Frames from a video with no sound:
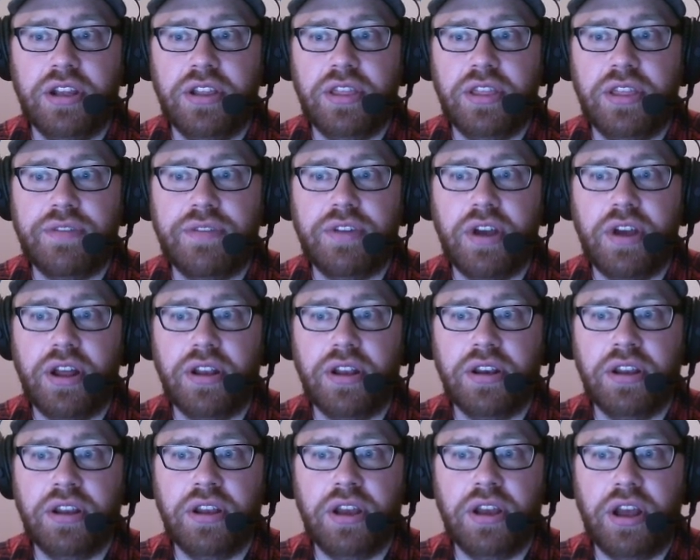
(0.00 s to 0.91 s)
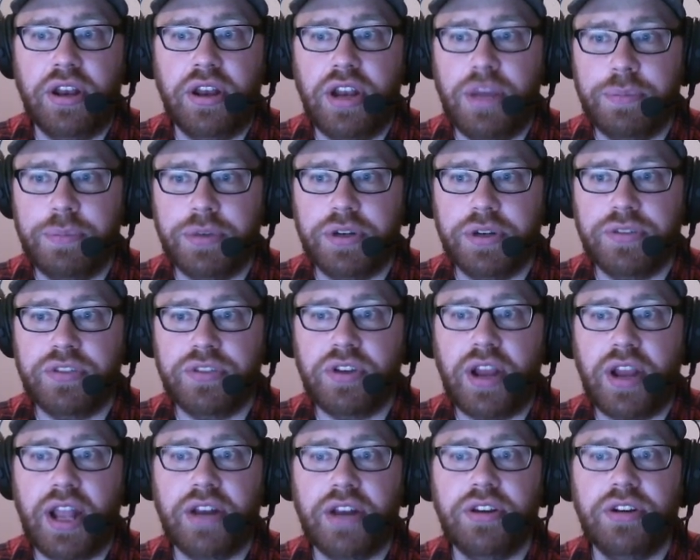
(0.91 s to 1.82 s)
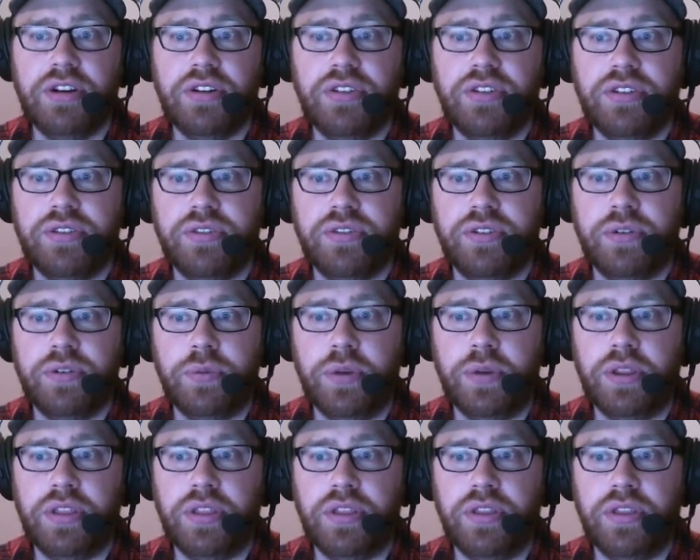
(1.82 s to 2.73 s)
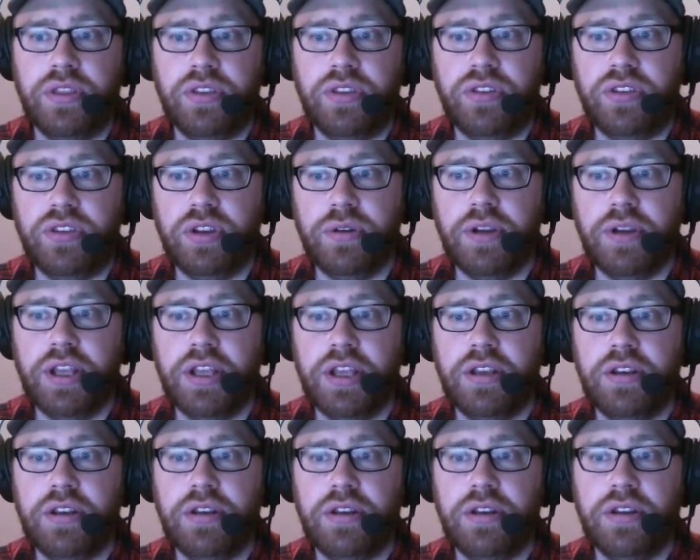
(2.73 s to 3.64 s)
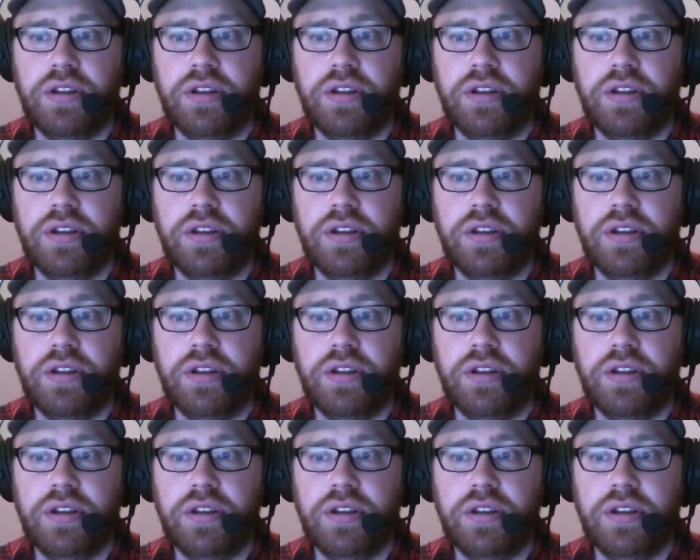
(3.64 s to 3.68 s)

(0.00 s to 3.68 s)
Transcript: They've got a number of tractors with the Xerion,